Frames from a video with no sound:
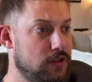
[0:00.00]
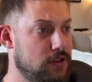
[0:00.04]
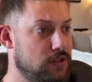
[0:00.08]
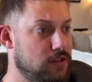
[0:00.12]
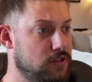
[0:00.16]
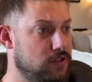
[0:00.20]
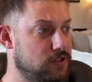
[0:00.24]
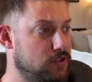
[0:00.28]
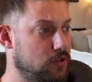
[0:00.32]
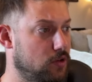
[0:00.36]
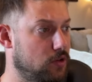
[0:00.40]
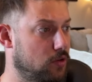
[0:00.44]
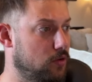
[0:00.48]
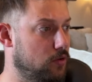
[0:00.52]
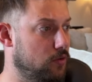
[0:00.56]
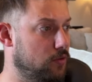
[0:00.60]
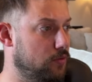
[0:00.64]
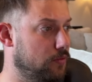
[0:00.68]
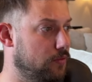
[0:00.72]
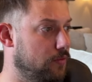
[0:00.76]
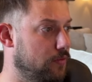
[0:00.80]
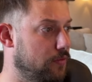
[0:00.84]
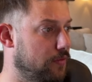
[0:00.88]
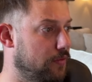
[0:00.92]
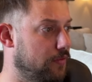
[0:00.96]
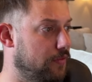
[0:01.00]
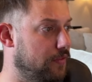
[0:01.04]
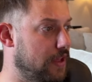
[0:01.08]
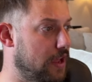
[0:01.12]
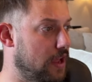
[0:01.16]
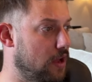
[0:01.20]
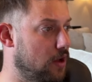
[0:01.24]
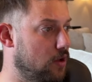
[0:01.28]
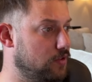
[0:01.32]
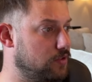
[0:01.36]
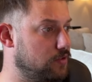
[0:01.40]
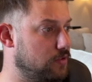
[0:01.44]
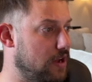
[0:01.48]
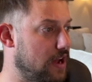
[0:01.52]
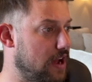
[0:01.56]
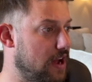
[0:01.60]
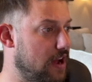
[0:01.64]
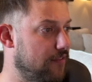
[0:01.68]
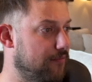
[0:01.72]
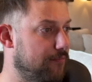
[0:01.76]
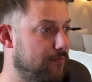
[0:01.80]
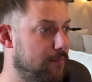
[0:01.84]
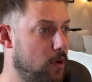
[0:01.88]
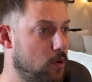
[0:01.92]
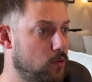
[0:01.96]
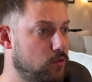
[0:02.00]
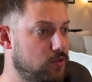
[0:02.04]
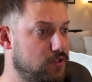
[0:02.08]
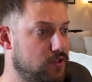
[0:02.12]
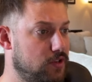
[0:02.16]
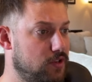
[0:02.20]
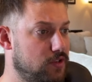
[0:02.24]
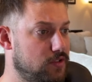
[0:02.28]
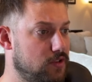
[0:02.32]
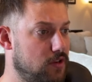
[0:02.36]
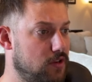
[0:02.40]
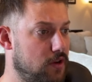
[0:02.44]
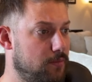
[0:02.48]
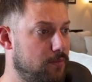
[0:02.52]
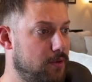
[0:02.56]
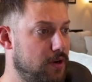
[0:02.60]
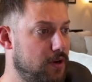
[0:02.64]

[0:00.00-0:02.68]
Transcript: So they also have posters on